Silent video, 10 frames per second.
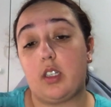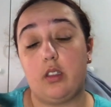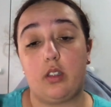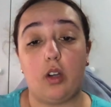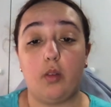
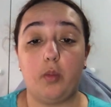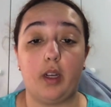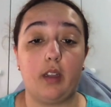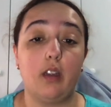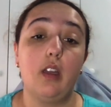can go on
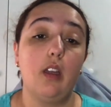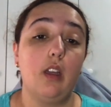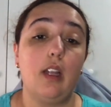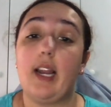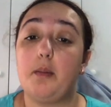my
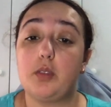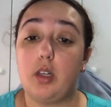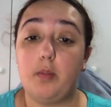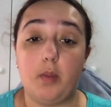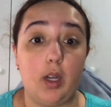
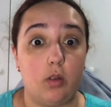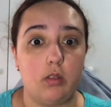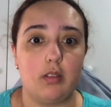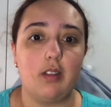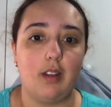laptop, my
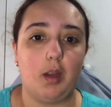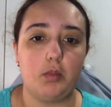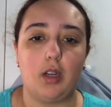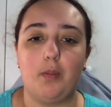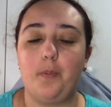old
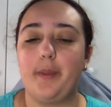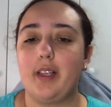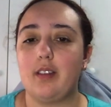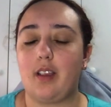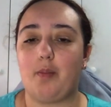laptop
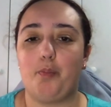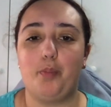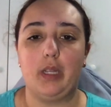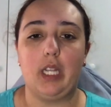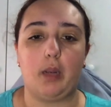that's
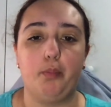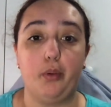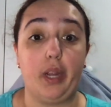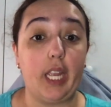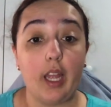built like a
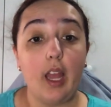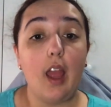brick,